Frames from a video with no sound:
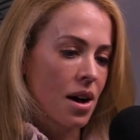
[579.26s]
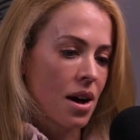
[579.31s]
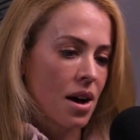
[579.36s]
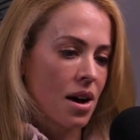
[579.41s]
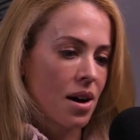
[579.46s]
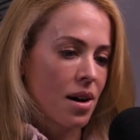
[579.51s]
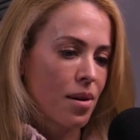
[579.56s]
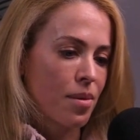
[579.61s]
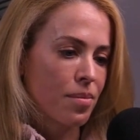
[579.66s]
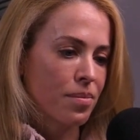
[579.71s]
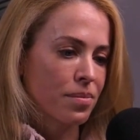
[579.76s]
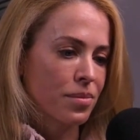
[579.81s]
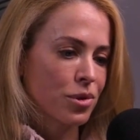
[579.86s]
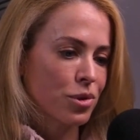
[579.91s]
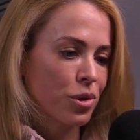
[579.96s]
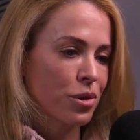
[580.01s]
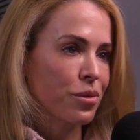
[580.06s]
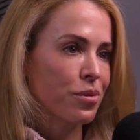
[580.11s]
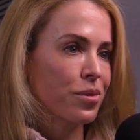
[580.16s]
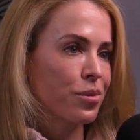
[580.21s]
Um,
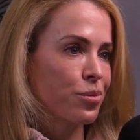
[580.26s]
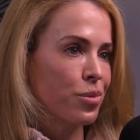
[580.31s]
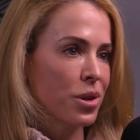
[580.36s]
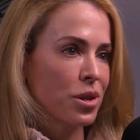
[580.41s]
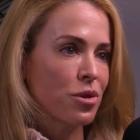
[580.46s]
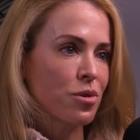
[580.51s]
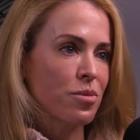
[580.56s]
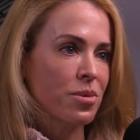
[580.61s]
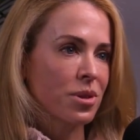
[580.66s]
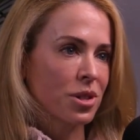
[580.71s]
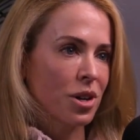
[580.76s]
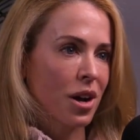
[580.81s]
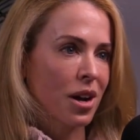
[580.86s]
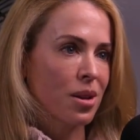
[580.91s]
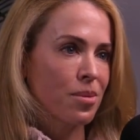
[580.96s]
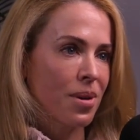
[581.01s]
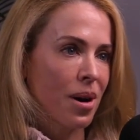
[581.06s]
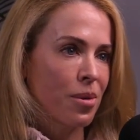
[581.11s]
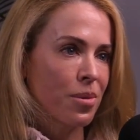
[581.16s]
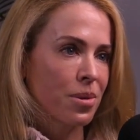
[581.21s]
sort of what you've been
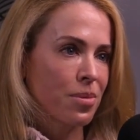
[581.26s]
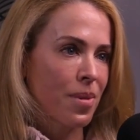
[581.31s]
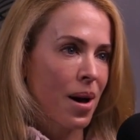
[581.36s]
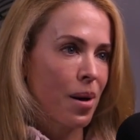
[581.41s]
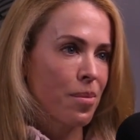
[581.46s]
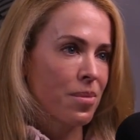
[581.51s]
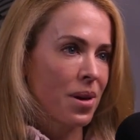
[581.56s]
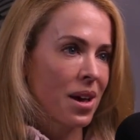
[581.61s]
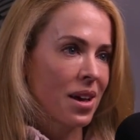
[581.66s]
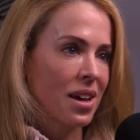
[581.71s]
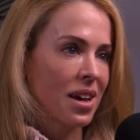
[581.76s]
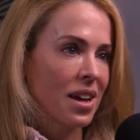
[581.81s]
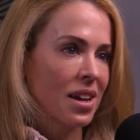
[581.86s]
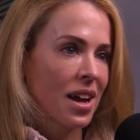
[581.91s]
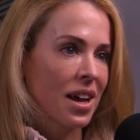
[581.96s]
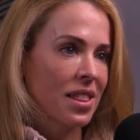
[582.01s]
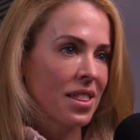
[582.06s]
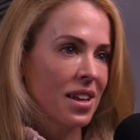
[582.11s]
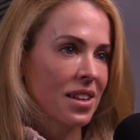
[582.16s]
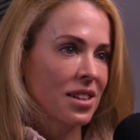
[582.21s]
talking about with map making.
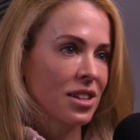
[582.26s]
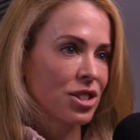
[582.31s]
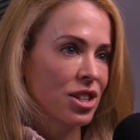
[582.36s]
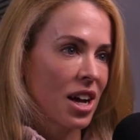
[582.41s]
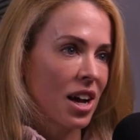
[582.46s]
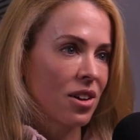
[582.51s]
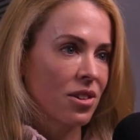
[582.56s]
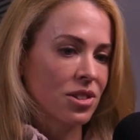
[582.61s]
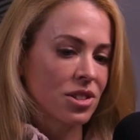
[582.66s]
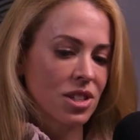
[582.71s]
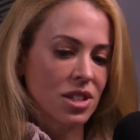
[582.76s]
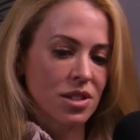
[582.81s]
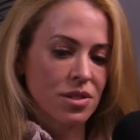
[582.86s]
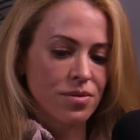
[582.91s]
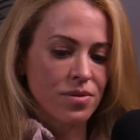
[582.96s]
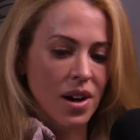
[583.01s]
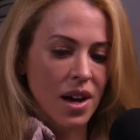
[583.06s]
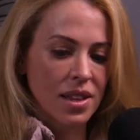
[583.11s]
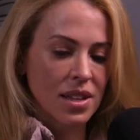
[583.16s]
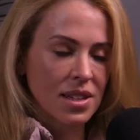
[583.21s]
I think the challenge is
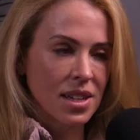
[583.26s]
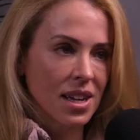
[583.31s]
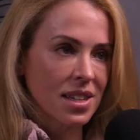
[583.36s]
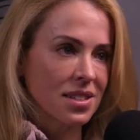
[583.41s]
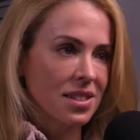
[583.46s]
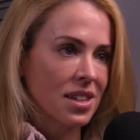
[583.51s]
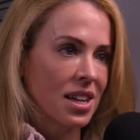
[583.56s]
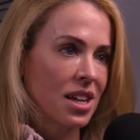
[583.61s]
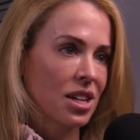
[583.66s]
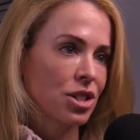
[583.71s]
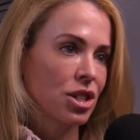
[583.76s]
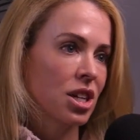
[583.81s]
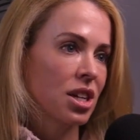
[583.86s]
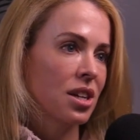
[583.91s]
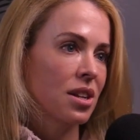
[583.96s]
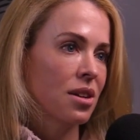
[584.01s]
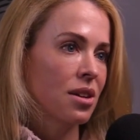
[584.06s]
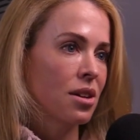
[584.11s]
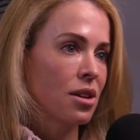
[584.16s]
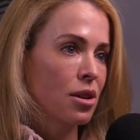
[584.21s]
find the
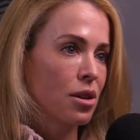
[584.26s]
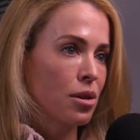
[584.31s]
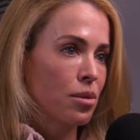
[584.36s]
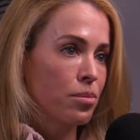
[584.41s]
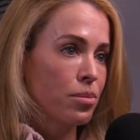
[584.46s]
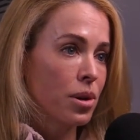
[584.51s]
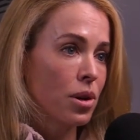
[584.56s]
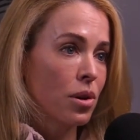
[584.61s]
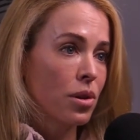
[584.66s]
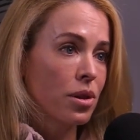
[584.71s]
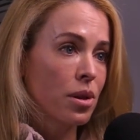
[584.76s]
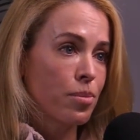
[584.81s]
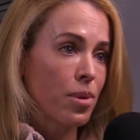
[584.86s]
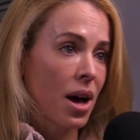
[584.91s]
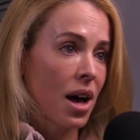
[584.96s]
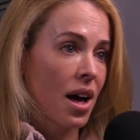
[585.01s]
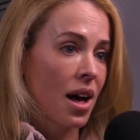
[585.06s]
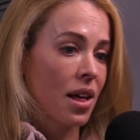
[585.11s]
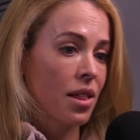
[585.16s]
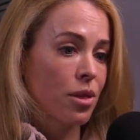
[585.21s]
destination, build the
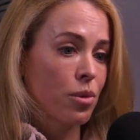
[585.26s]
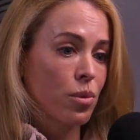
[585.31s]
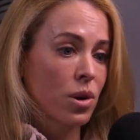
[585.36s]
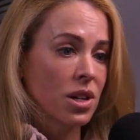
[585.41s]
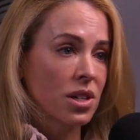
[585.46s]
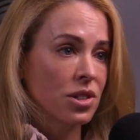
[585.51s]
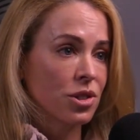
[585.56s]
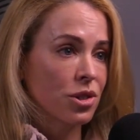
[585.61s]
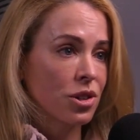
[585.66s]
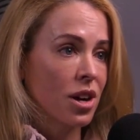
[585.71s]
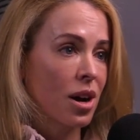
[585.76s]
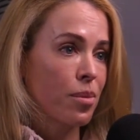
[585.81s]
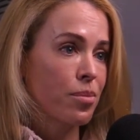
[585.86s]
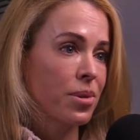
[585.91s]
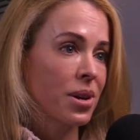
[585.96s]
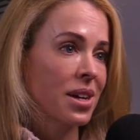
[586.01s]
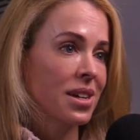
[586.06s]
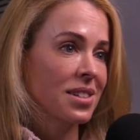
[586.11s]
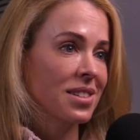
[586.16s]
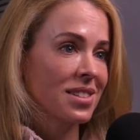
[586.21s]
path. What is your
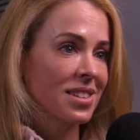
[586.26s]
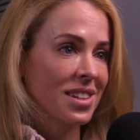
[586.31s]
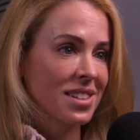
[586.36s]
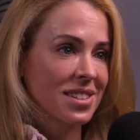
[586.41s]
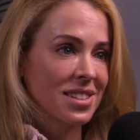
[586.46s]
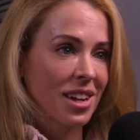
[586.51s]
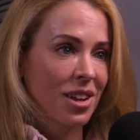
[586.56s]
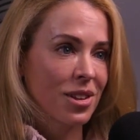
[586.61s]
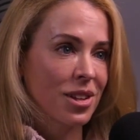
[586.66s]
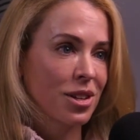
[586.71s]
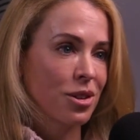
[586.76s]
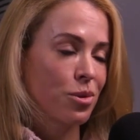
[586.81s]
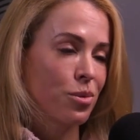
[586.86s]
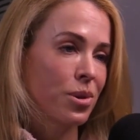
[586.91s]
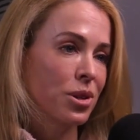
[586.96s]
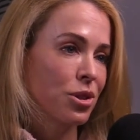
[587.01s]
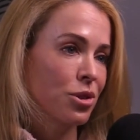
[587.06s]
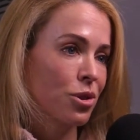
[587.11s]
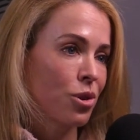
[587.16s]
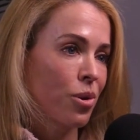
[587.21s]
compass that's telling you
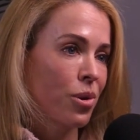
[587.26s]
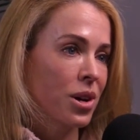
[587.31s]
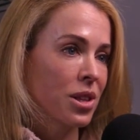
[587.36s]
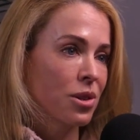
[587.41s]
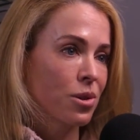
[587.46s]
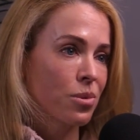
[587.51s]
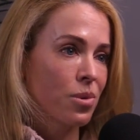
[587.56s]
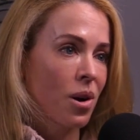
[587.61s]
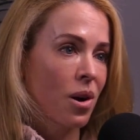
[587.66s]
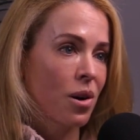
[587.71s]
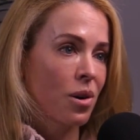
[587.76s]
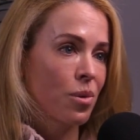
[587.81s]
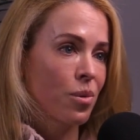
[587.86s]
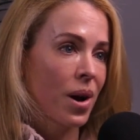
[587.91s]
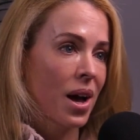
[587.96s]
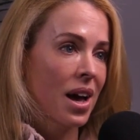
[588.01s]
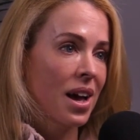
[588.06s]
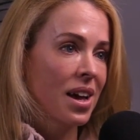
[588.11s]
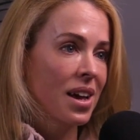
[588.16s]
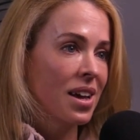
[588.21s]
when you're going the wrong
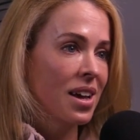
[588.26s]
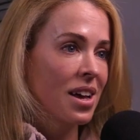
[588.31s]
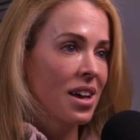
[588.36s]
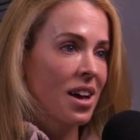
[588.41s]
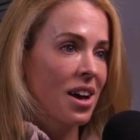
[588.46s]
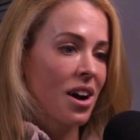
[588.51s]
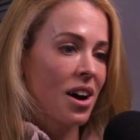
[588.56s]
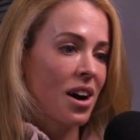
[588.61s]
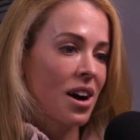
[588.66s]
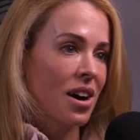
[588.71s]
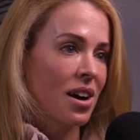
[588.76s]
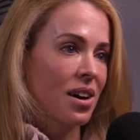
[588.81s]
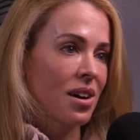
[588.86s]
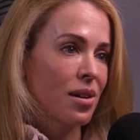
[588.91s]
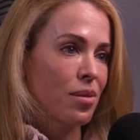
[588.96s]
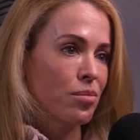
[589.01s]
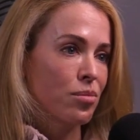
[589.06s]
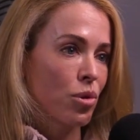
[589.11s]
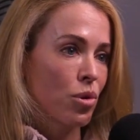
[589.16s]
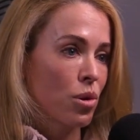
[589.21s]
way
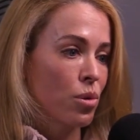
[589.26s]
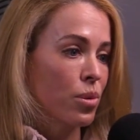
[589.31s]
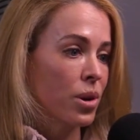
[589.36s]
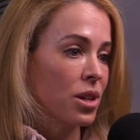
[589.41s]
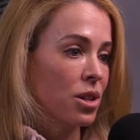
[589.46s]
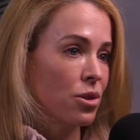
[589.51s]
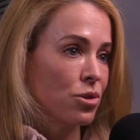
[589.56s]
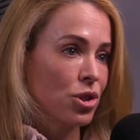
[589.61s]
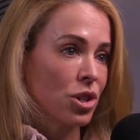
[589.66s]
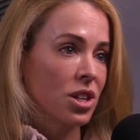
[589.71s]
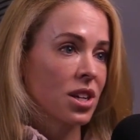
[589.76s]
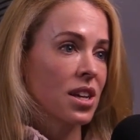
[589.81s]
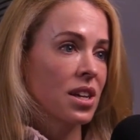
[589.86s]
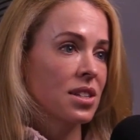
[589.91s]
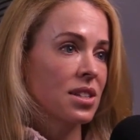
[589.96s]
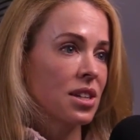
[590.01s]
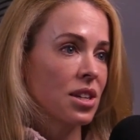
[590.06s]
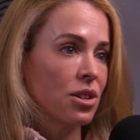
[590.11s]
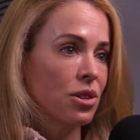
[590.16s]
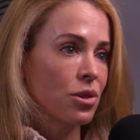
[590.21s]
um, or when you should
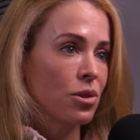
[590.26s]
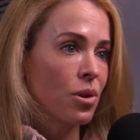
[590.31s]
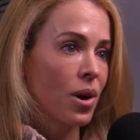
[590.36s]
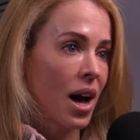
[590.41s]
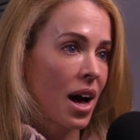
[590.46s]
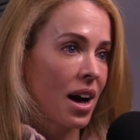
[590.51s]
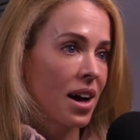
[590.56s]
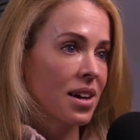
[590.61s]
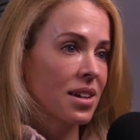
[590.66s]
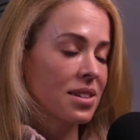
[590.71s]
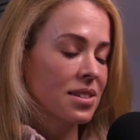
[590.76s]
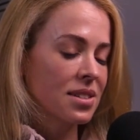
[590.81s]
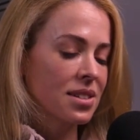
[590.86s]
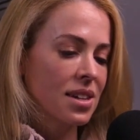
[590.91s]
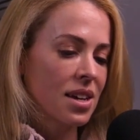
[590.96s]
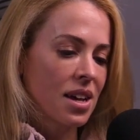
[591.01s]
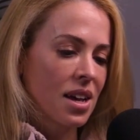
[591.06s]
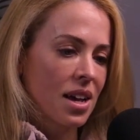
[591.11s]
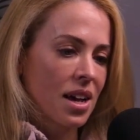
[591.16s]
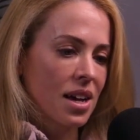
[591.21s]
continue as?
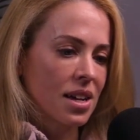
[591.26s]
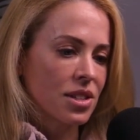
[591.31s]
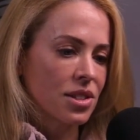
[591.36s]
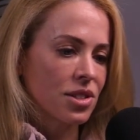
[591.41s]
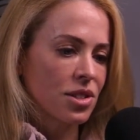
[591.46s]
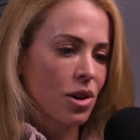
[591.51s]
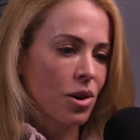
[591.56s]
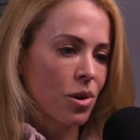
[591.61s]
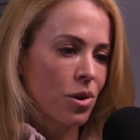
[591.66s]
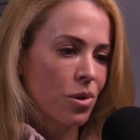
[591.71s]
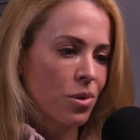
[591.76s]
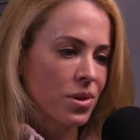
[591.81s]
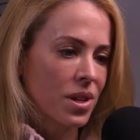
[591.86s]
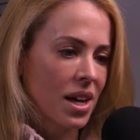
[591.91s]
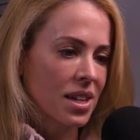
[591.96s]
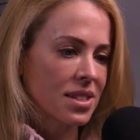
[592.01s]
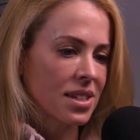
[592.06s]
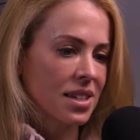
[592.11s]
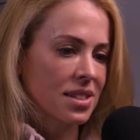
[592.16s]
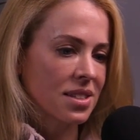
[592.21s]
And so
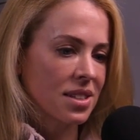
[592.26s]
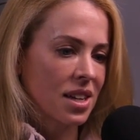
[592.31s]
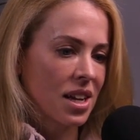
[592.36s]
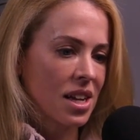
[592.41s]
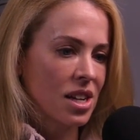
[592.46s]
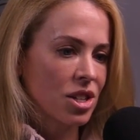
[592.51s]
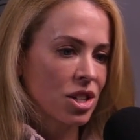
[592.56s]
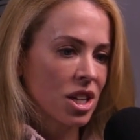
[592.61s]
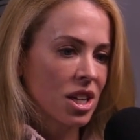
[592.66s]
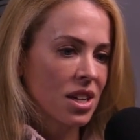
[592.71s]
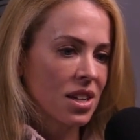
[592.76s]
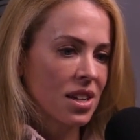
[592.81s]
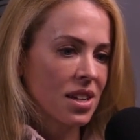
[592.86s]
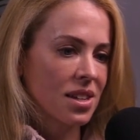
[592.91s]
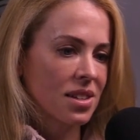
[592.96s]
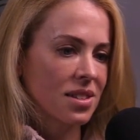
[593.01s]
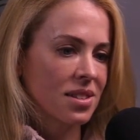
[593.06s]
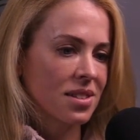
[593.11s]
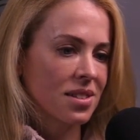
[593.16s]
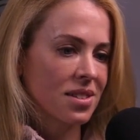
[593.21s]
that destination
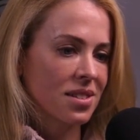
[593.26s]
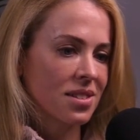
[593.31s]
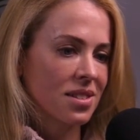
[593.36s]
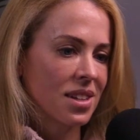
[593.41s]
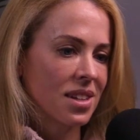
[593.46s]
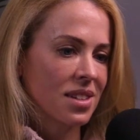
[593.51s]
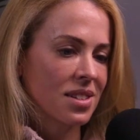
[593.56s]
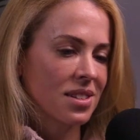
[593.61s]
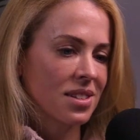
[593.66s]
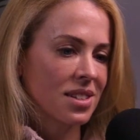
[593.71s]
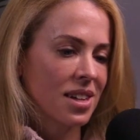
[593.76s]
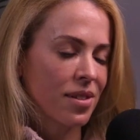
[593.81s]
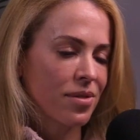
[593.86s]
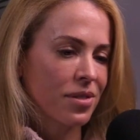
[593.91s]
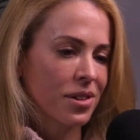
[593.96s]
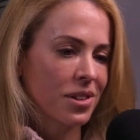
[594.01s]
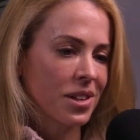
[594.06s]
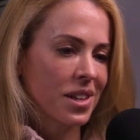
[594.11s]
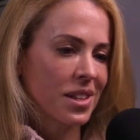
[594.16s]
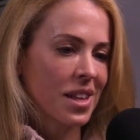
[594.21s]
is is
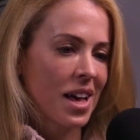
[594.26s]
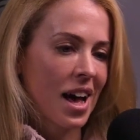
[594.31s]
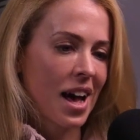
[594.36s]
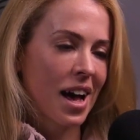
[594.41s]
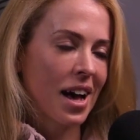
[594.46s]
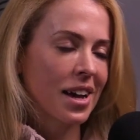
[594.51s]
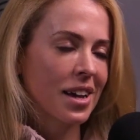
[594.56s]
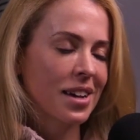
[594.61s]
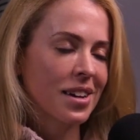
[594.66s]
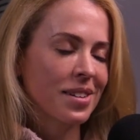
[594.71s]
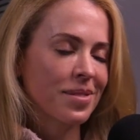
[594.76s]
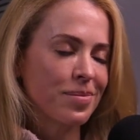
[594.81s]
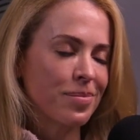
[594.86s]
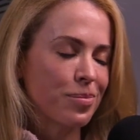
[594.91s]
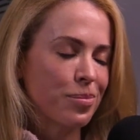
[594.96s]
definitely the hack.